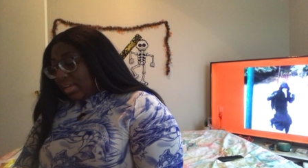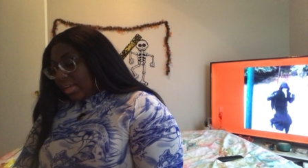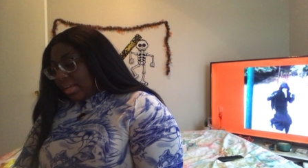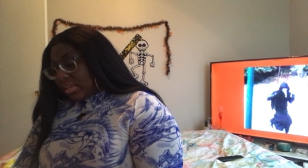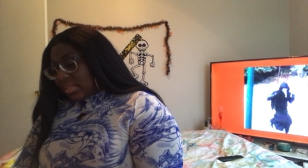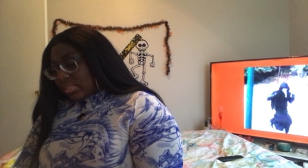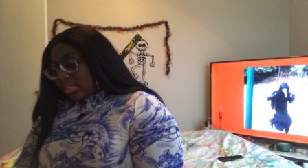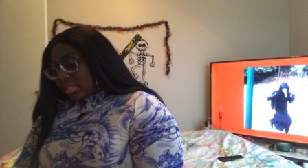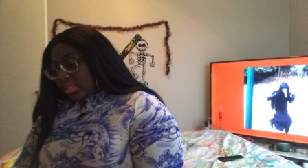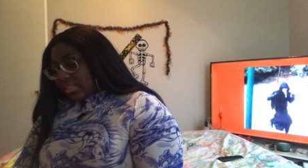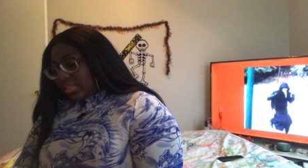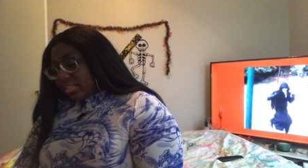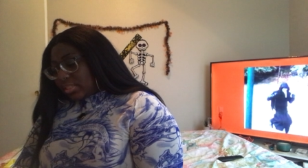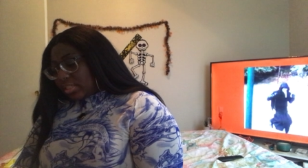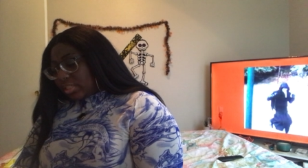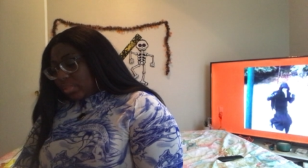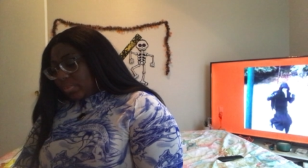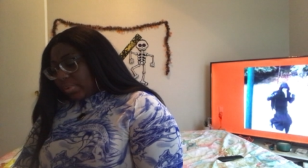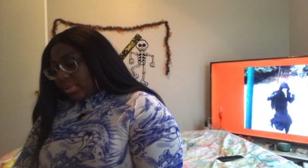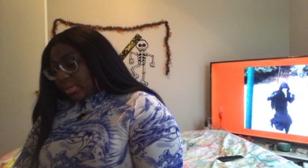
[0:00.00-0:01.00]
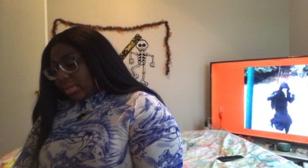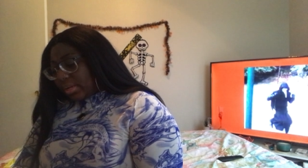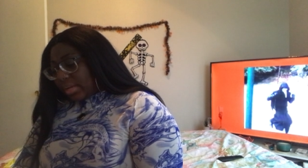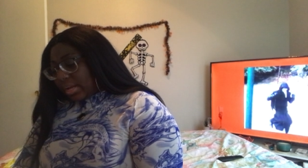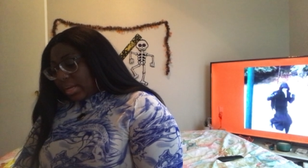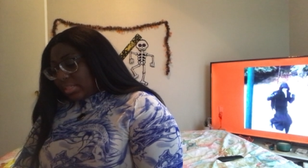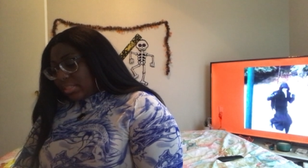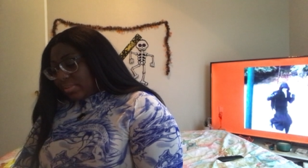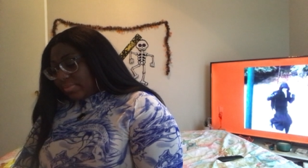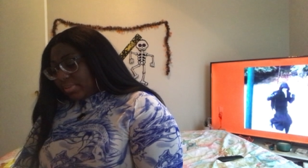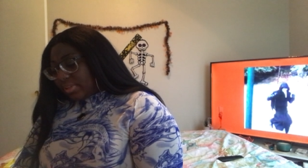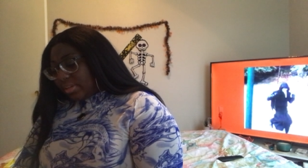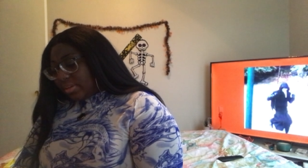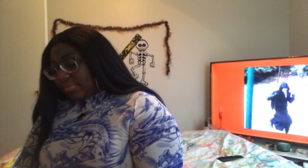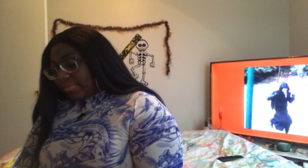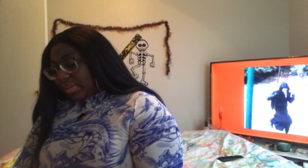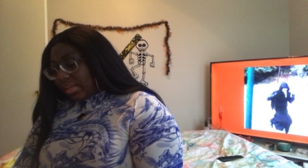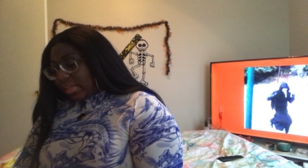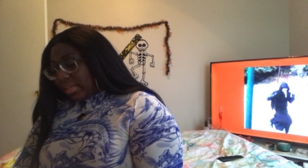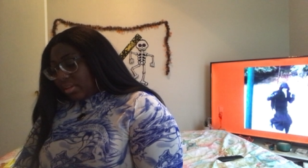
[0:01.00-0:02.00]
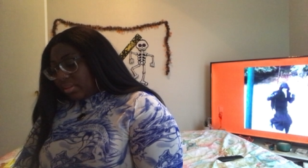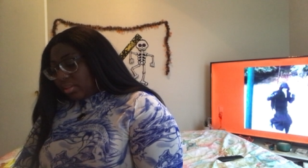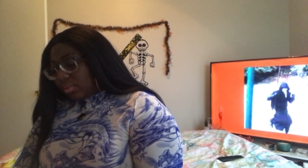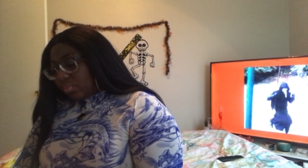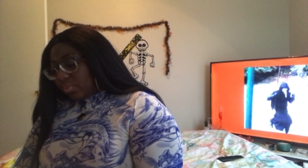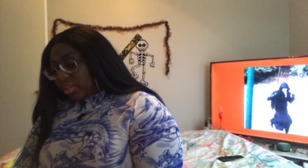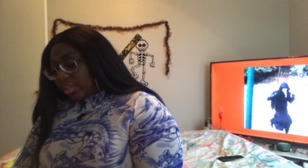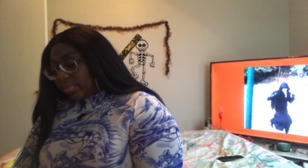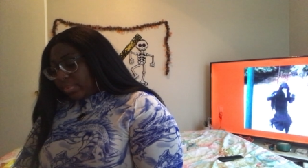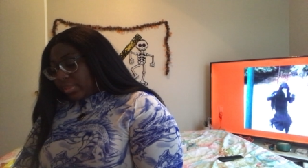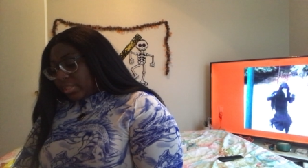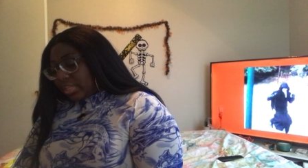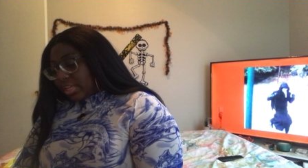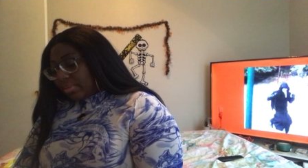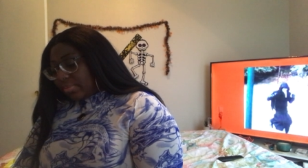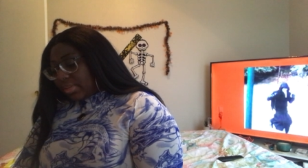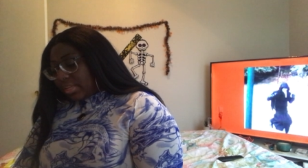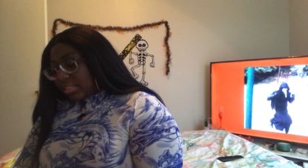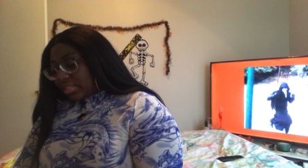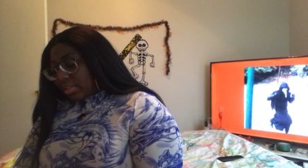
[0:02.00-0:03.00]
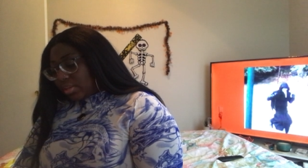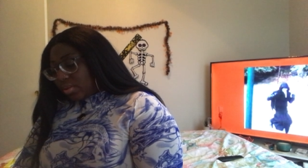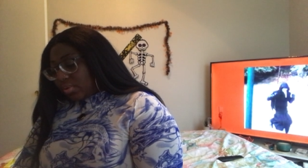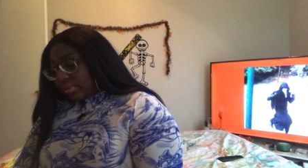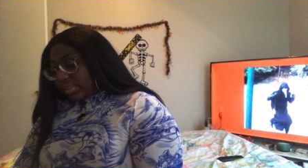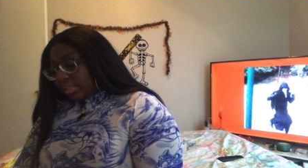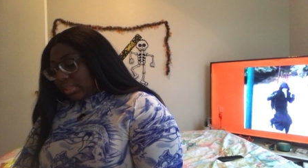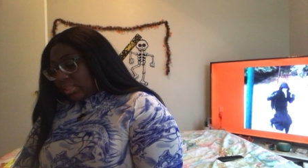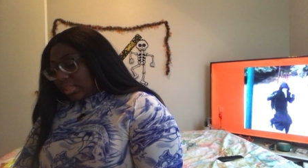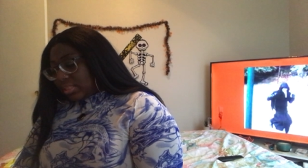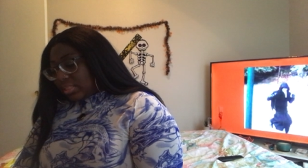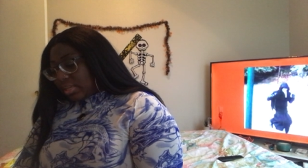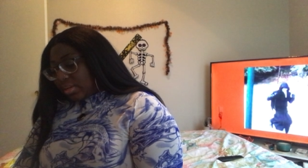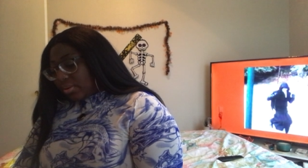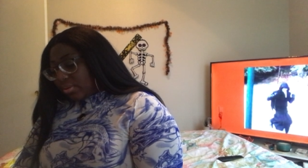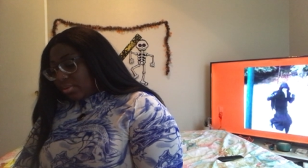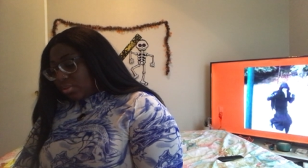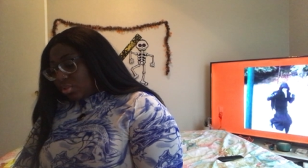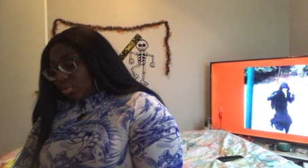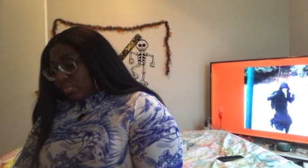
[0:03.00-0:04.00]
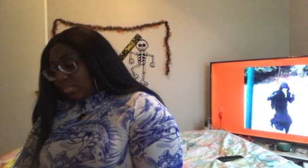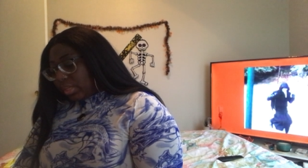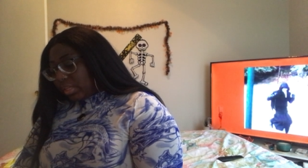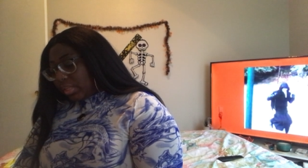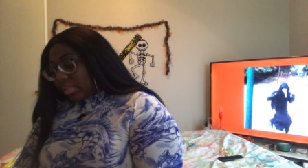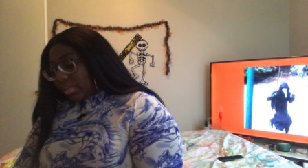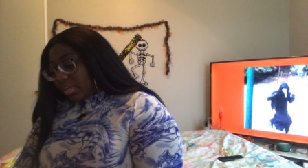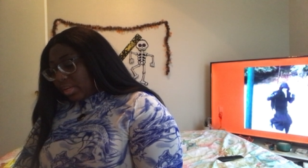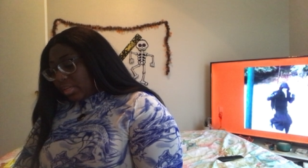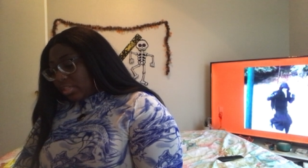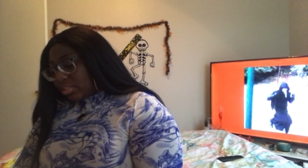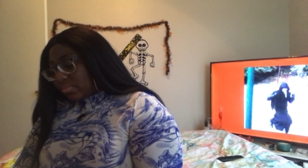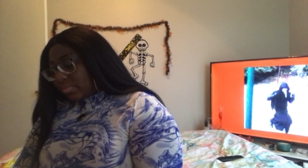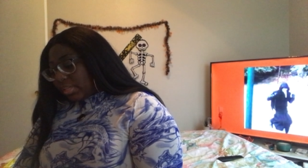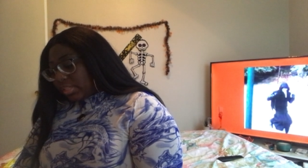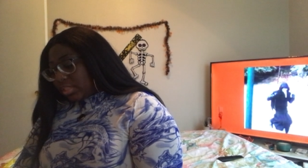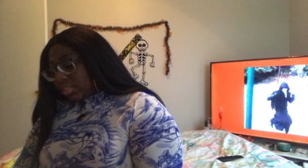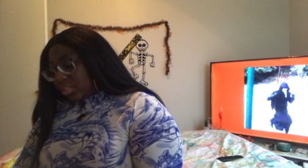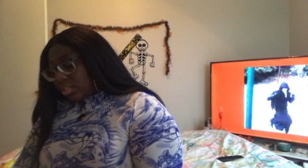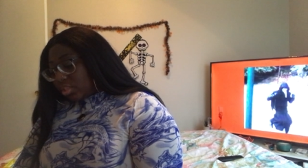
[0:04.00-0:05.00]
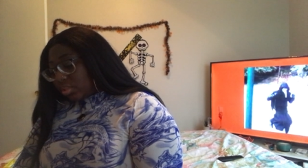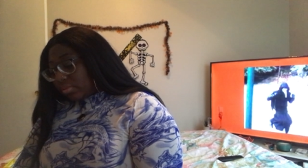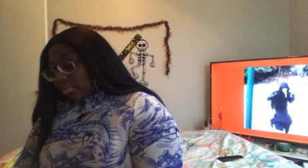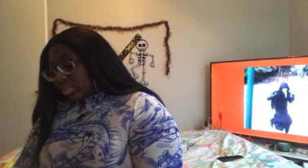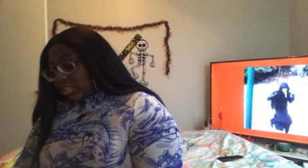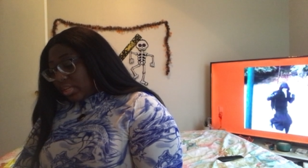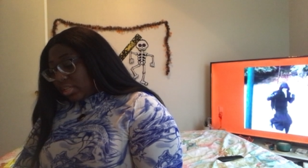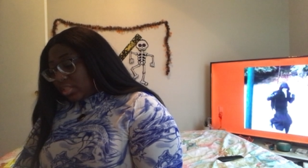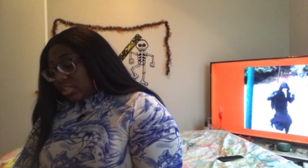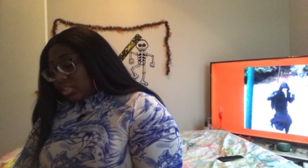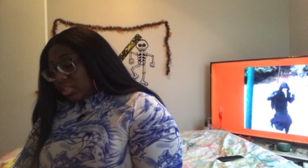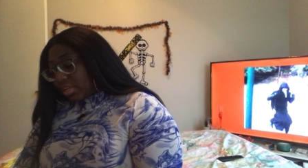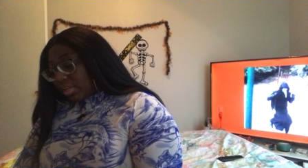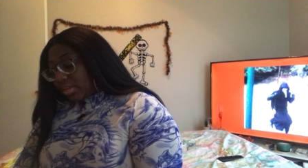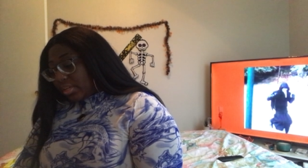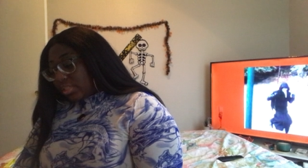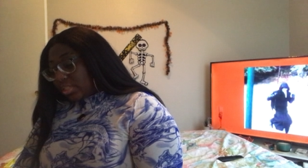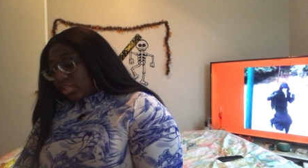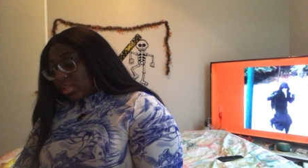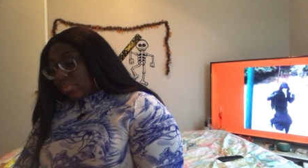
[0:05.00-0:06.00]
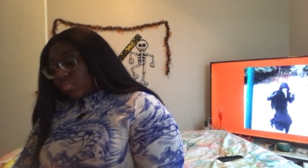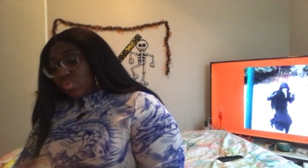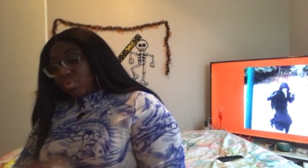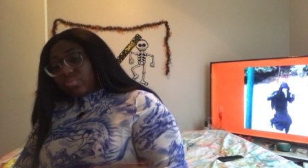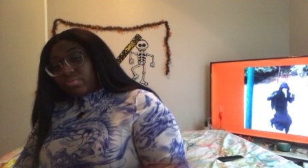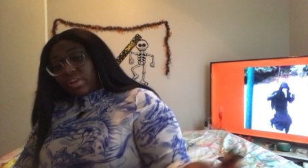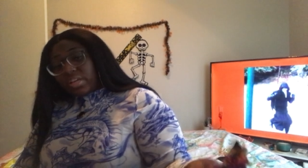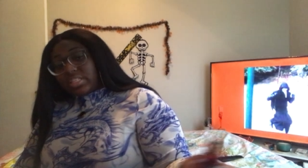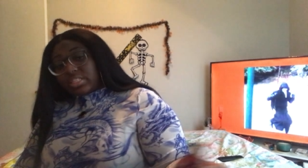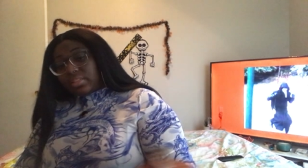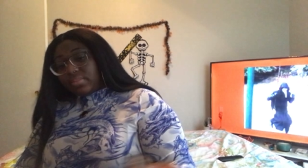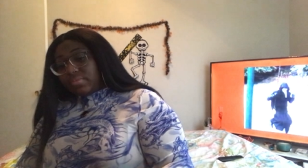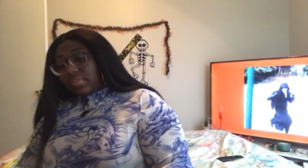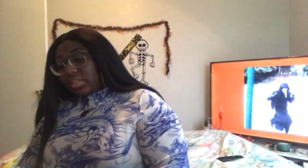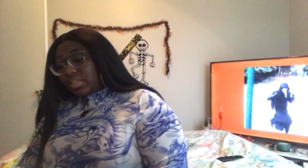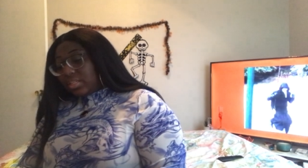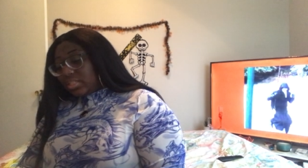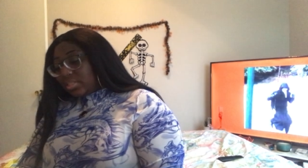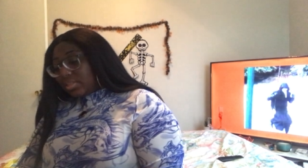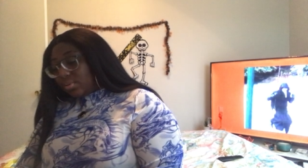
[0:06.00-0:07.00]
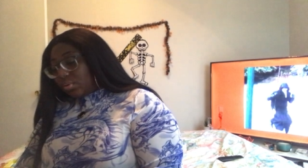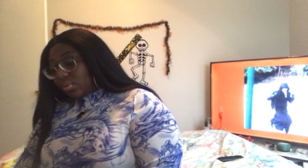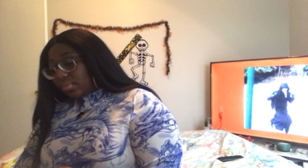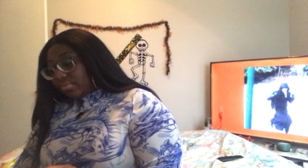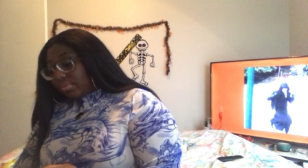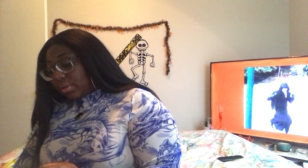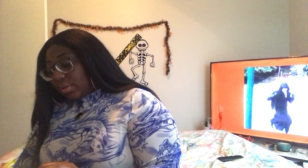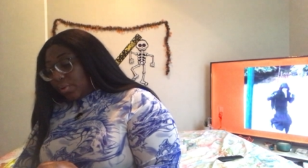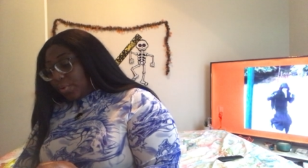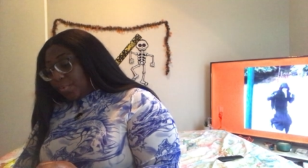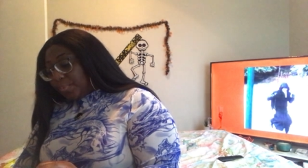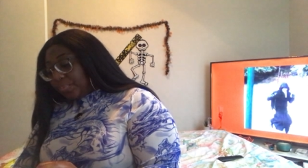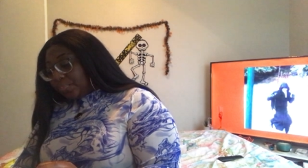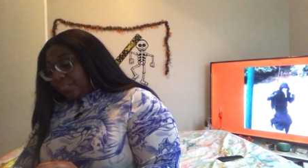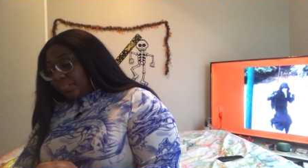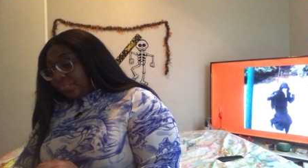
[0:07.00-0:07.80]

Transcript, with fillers: Ancestors and spirit guides of love, light, health, and welfare, take me as I go within the tarot and show me clear on this messages for Sagittarius, Sun, Moon, Rising, Venus, and North Node.